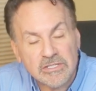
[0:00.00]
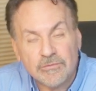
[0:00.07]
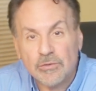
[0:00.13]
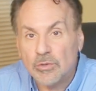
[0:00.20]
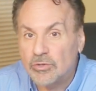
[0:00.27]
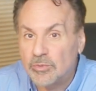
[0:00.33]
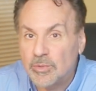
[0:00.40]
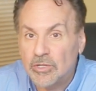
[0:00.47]
If
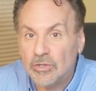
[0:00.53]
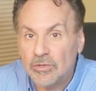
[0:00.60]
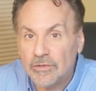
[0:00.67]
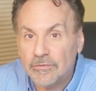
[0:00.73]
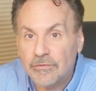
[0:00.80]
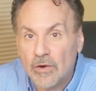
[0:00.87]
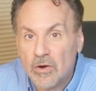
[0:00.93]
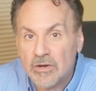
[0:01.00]
you're in the middle of
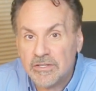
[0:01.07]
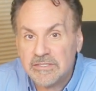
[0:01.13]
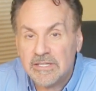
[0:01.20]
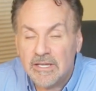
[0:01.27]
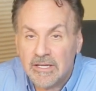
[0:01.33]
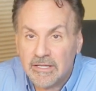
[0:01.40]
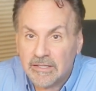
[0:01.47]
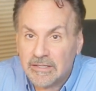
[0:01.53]
the forest,
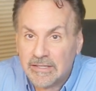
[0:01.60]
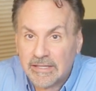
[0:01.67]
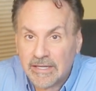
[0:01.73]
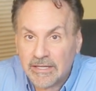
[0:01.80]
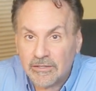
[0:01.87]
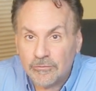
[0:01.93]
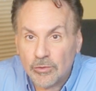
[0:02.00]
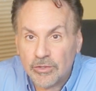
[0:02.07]
you
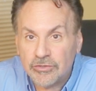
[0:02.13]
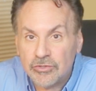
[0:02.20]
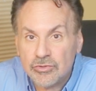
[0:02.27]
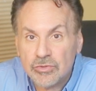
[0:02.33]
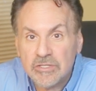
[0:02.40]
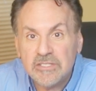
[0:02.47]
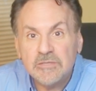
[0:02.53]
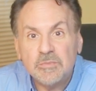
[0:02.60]
can't avoid the
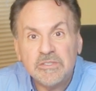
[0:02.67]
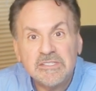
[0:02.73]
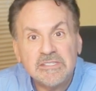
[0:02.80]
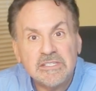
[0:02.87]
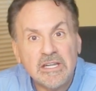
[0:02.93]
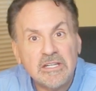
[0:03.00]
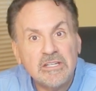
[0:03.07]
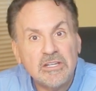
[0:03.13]
trees, but
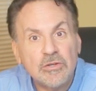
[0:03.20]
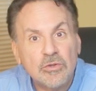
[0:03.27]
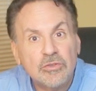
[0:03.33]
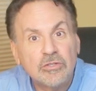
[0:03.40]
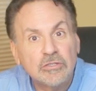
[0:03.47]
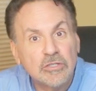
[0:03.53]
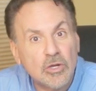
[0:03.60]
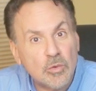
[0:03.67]
stay near
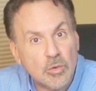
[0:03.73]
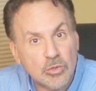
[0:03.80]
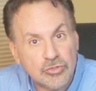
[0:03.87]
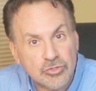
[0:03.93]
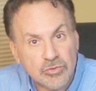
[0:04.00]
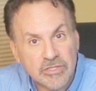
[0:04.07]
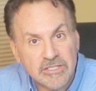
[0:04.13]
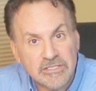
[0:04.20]
the lower
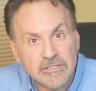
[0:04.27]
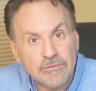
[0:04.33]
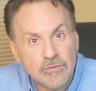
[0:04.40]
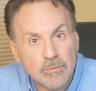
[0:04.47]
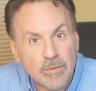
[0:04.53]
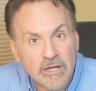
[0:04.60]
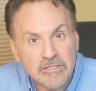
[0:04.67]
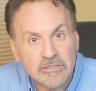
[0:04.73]
trees if you
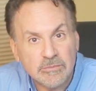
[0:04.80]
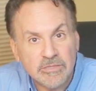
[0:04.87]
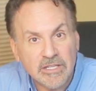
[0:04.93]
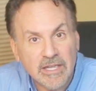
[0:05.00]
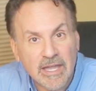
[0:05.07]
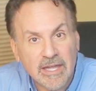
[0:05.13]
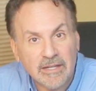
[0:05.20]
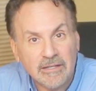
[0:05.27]
possibly
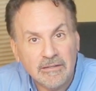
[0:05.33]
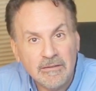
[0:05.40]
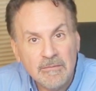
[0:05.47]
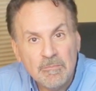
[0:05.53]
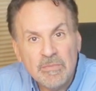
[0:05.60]
can.